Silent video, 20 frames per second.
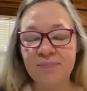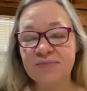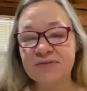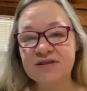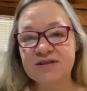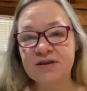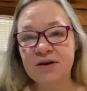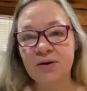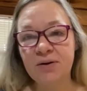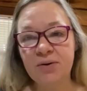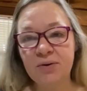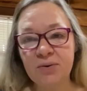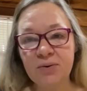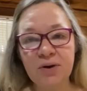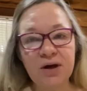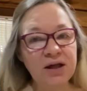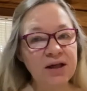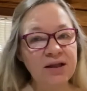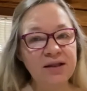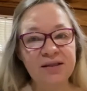so
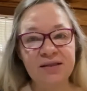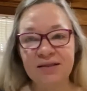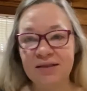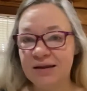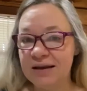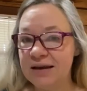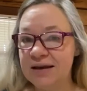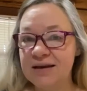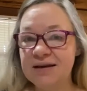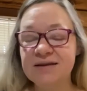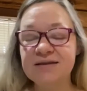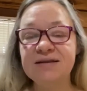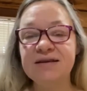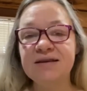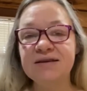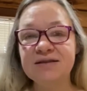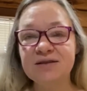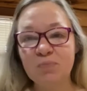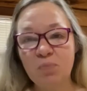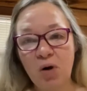
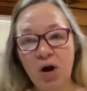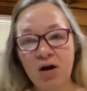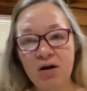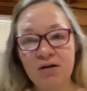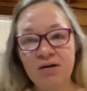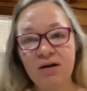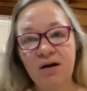easiest part